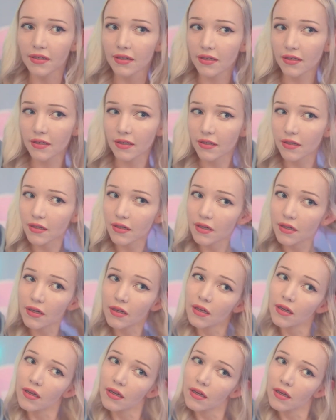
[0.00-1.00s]

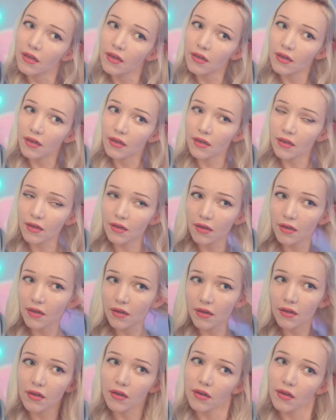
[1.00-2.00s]

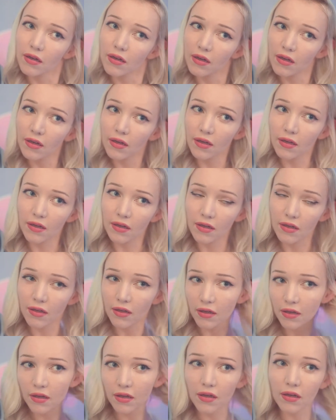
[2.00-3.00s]

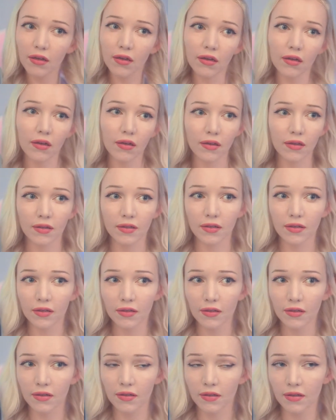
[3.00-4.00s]

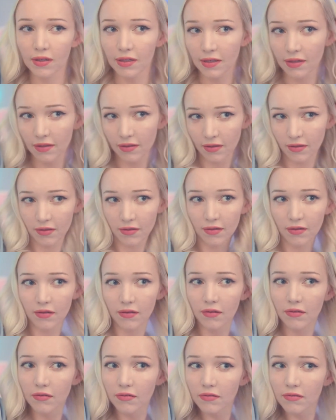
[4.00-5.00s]

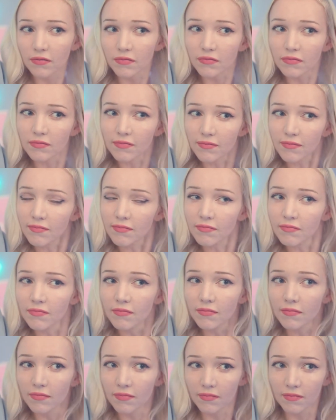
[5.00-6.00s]

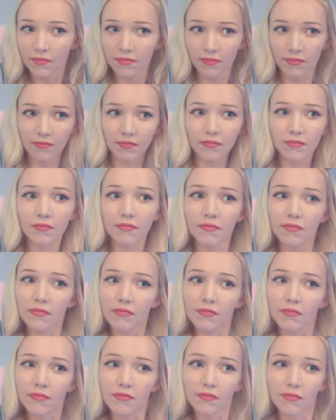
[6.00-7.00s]

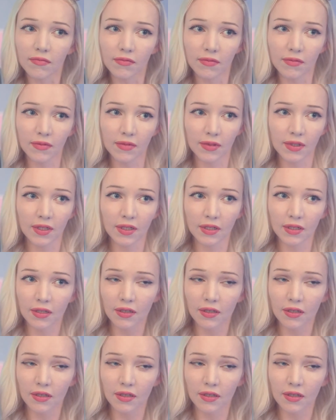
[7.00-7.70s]
No one is speaking in this clip.